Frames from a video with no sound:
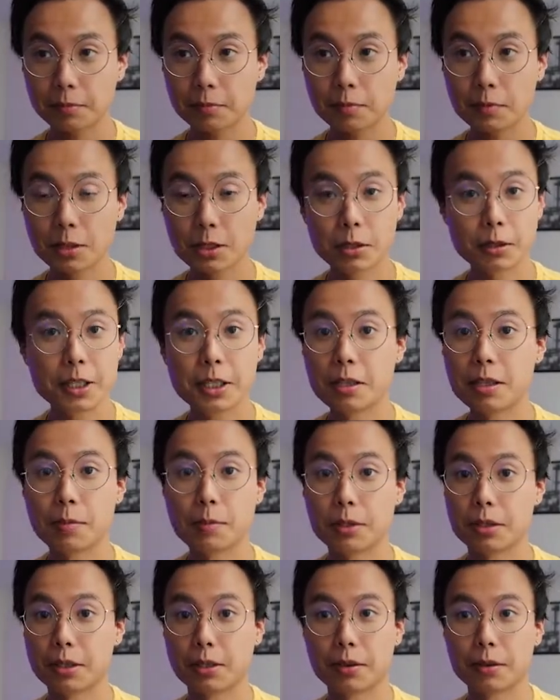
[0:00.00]
So here I'm
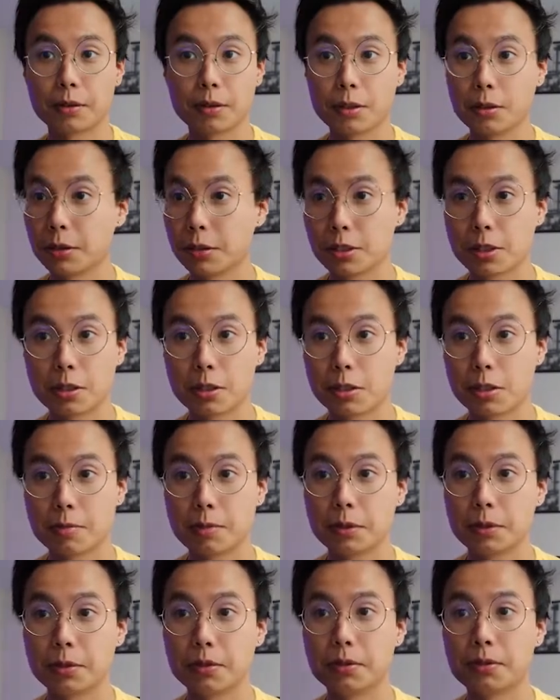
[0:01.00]
just going to throw the charge
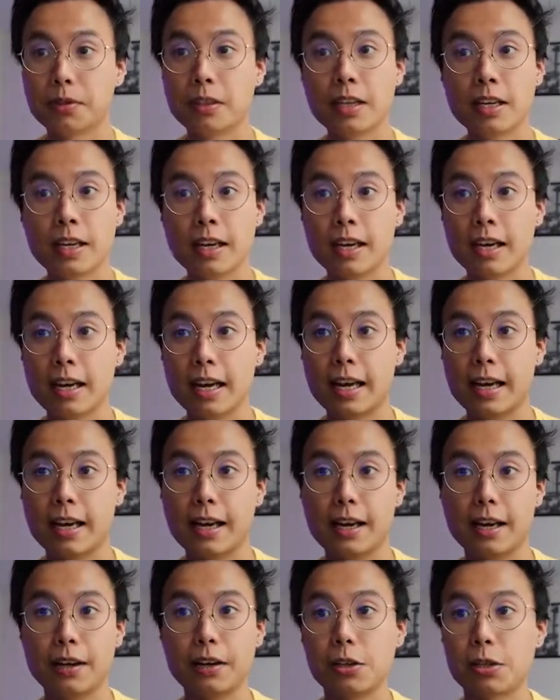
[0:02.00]
move
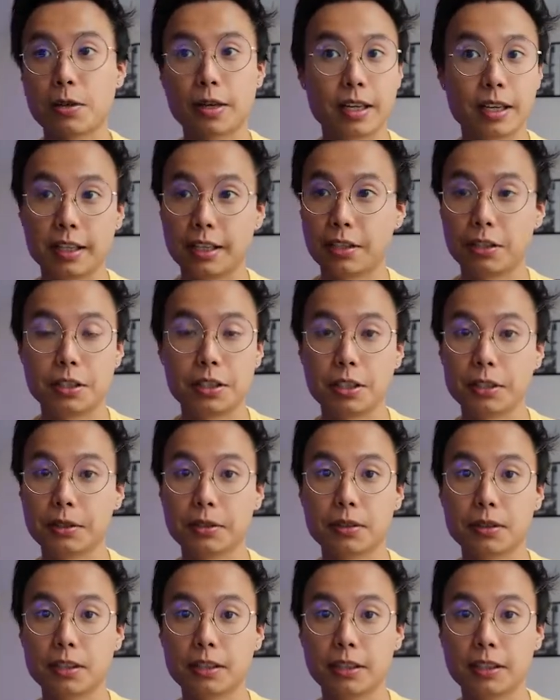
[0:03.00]
and try to get a shield.